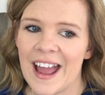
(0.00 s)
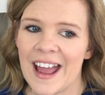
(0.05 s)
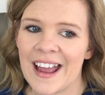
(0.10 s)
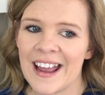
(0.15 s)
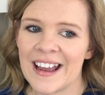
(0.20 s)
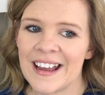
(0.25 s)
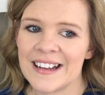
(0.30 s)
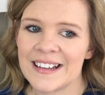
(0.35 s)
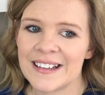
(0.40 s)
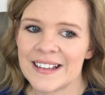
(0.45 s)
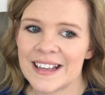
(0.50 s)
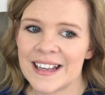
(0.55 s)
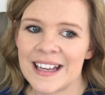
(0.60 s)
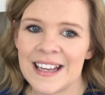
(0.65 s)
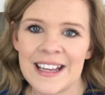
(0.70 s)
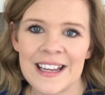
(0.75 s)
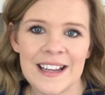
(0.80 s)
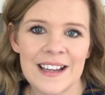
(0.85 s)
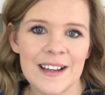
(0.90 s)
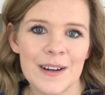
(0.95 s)
and
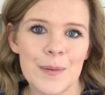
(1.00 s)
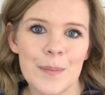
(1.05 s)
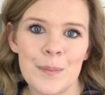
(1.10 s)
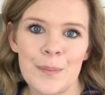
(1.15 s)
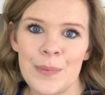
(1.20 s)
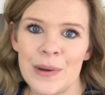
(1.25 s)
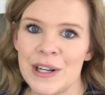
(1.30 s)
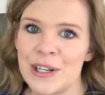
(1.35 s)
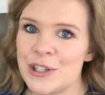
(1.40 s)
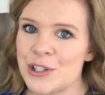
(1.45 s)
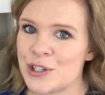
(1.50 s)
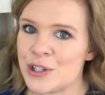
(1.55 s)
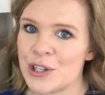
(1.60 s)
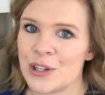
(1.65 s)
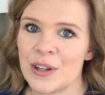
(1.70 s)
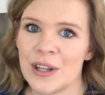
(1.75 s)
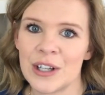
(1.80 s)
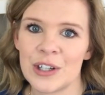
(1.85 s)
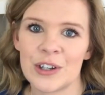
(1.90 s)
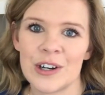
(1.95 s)
he binged
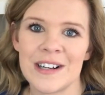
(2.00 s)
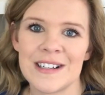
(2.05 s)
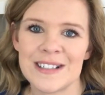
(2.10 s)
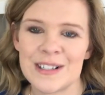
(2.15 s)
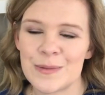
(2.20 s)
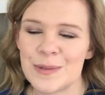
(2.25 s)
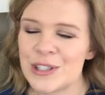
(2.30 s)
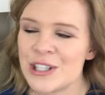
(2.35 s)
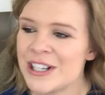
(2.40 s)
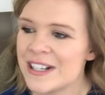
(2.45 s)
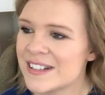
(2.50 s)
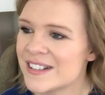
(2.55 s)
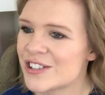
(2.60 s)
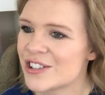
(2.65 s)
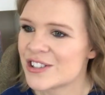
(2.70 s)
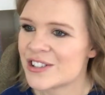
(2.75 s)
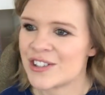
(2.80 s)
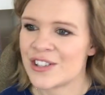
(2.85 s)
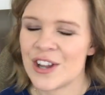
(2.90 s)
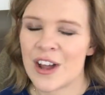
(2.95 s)
it like crazy, which
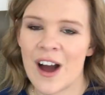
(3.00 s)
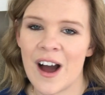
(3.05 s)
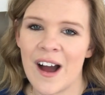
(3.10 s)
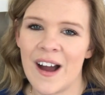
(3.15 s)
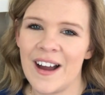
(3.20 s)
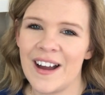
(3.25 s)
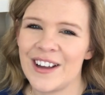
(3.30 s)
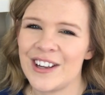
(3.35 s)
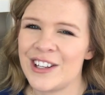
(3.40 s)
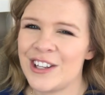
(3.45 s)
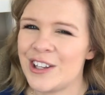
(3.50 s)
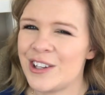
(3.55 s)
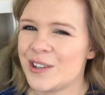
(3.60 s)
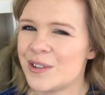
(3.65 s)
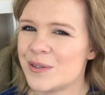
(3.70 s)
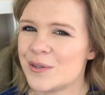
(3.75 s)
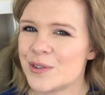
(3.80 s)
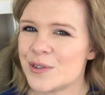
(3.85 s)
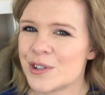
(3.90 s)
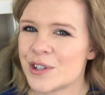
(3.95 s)
he's just not a
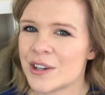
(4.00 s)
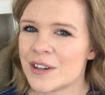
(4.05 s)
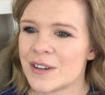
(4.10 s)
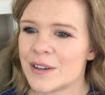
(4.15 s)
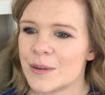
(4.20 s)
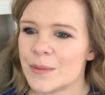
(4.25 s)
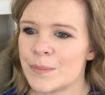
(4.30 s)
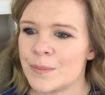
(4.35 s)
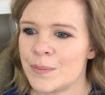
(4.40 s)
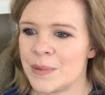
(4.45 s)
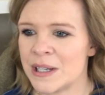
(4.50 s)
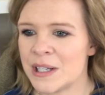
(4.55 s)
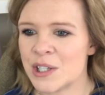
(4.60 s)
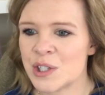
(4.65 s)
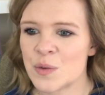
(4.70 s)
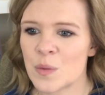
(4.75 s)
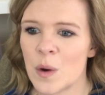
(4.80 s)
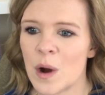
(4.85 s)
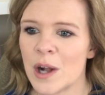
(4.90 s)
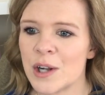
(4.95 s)
huge
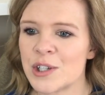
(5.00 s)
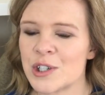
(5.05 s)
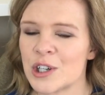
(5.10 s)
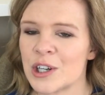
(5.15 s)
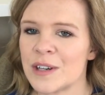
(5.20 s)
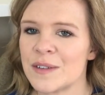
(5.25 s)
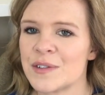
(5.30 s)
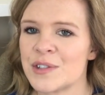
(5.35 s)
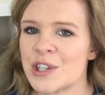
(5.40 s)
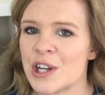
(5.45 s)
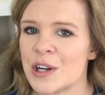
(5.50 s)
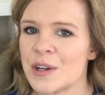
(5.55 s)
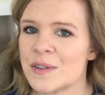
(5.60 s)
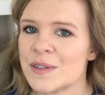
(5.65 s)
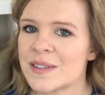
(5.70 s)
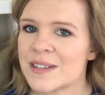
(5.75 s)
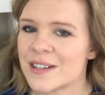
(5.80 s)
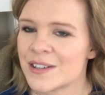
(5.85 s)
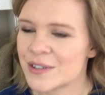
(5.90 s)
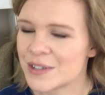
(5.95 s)
binge watcher of
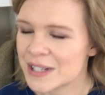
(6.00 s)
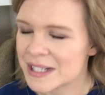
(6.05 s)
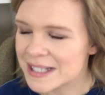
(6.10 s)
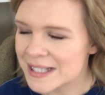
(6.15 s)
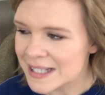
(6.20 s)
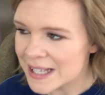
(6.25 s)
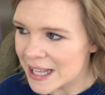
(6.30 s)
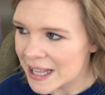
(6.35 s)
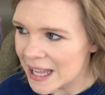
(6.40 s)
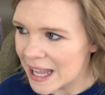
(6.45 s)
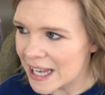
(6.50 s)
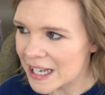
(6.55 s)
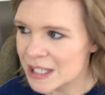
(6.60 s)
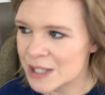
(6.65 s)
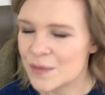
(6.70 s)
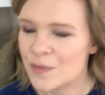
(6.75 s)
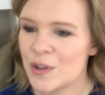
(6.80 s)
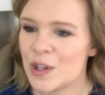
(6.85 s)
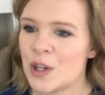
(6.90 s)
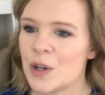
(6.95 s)
shows. There's a
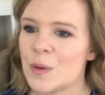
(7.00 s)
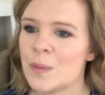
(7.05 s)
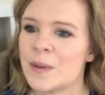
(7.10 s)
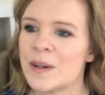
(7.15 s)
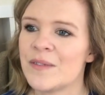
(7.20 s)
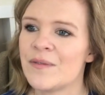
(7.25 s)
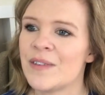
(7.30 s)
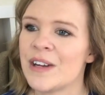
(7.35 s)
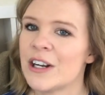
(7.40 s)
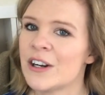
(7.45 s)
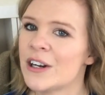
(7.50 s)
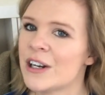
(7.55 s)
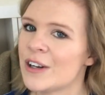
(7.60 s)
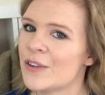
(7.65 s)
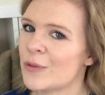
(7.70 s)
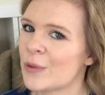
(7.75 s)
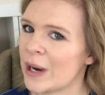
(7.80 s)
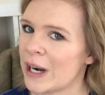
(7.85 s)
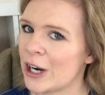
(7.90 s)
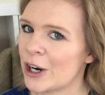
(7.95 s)
select few, but very
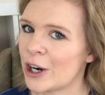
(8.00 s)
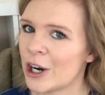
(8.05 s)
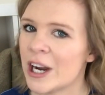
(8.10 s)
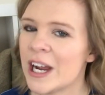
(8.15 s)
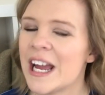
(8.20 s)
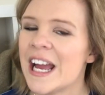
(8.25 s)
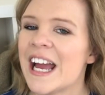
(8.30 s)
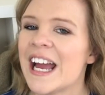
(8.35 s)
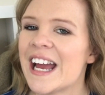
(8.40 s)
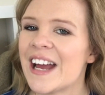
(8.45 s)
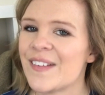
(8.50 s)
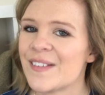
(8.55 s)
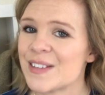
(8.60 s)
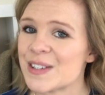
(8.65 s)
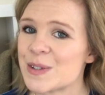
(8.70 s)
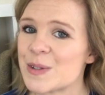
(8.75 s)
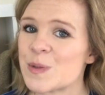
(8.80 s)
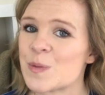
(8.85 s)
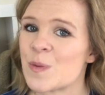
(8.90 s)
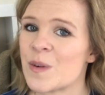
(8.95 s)
rare. And
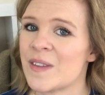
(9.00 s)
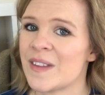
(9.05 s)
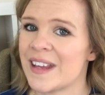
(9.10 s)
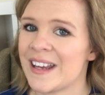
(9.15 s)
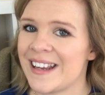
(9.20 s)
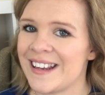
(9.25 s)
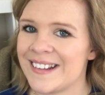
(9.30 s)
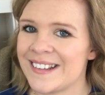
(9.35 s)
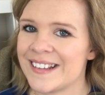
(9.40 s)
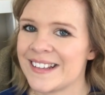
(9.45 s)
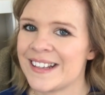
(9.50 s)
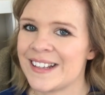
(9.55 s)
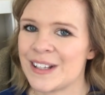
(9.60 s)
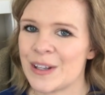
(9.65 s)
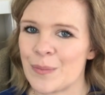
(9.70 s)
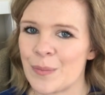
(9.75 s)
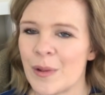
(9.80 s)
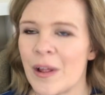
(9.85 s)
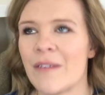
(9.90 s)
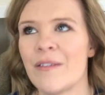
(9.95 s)
this is one that he did
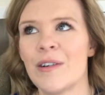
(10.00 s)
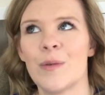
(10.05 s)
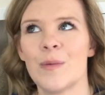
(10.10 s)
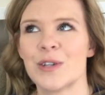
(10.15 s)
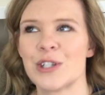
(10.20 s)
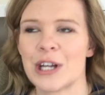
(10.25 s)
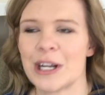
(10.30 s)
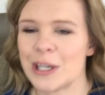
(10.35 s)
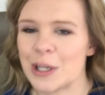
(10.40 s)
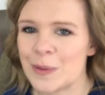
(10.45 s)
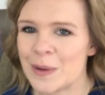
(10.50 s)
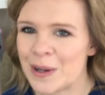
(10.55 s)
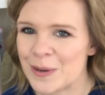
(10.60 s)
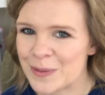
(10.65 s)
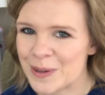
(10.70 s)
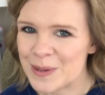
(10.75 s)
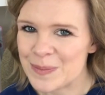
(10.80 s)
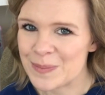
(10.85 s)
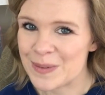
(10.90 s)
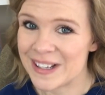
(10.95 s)
end up loving, which I knew he
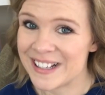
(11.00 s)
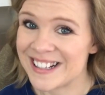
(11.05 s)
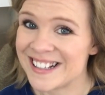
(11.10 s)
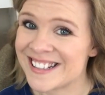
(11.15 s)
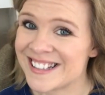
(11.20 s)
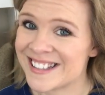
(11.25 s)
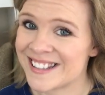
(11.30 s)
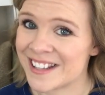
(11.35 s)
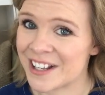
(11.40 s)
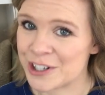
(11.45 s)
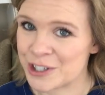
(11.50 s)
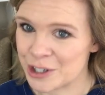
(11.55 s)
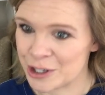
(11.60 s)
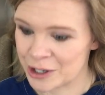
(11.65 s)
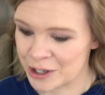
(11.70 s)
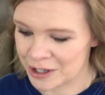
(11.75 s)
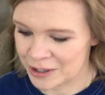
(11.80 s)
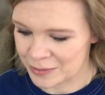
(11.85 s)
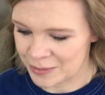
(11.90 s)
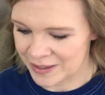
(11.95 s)
would, but it's such a
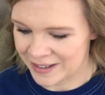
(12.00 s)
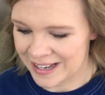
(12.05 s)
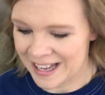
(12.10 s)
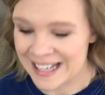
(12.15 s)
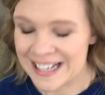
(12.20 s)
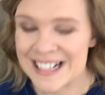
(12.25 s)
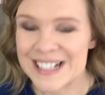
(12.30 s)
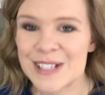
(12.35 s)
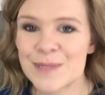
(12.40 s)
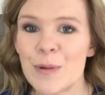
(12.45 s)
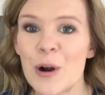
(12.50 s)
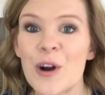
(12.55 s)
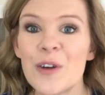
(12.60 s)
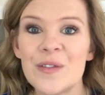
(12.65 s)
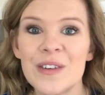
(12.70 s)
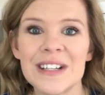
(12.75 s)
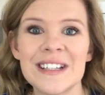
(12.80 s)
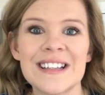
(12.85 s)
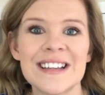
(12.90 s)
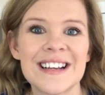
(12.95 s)
one. And it's
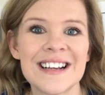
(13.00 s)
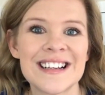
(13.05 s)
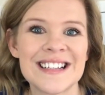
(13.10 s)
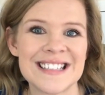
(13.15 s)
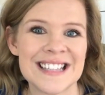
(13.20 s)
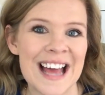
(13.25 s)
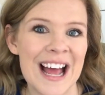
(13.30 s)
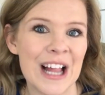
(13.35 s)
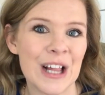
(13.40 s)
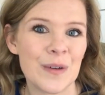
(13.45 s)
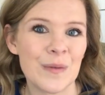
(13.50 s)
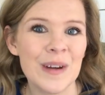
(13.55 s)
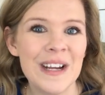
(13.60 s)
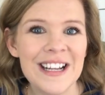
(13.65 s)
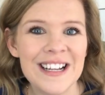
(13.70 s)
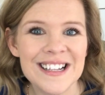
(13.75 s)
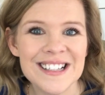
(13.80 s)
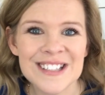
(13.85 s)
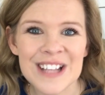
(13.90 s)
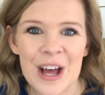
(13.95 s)
perfect because
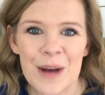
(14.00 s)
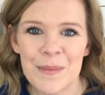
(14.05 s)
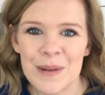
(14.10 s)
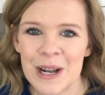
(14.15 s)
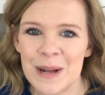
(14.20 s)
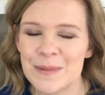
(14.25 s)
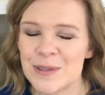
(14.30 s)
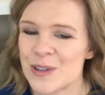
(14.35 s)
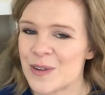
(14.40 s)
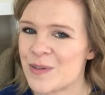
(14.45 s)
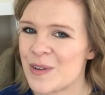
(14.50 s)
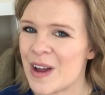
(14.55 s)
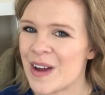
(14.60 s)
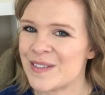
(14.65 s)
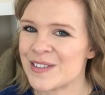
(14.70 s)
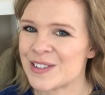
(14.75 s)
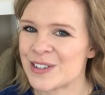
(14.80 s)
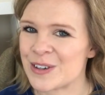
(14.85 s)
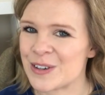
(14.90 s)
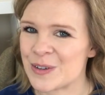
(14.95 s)
Halloween is coming up. So if you
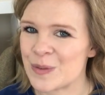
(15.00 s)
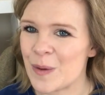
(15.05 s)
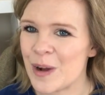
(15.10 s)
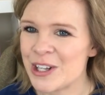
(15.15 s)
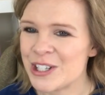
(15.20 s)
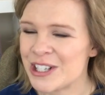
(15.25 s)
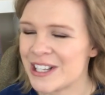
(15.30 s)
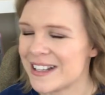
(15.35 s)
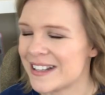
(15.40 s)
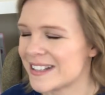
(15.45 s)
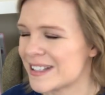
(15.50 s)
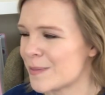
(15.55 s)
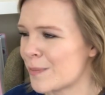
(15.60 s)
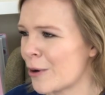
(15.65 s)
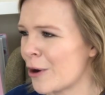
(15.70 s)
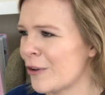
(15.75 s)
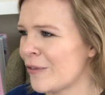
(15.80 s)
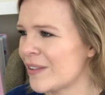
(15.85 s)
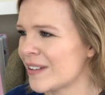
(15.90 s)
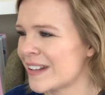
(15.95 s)
haven't started watching it, it's
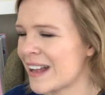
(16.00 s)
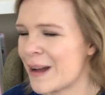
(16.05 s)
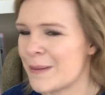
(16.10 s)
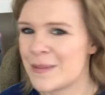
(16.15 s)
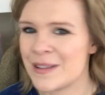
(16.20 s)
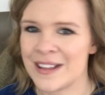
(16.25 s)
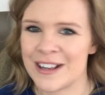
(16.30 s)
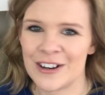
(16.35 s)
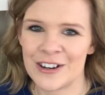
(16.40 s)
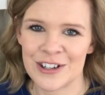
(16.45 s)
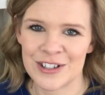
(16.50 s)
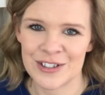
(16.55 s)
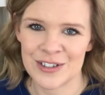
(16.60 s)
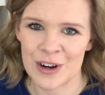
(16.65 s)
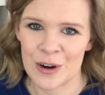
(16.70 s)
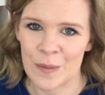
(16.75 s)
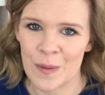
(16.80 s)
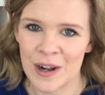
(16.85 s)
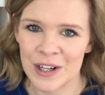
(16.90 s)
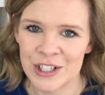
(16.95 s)
perfect time of the year to
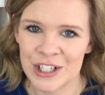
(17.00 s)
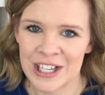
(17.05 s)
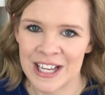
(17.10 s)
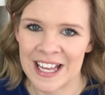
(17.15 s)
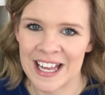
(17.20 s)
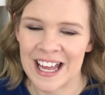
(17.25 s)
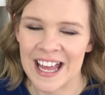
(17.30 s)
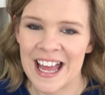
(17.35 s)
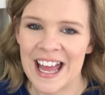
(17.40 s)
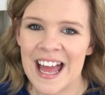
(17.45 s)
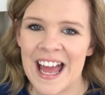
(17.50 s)
start watching it.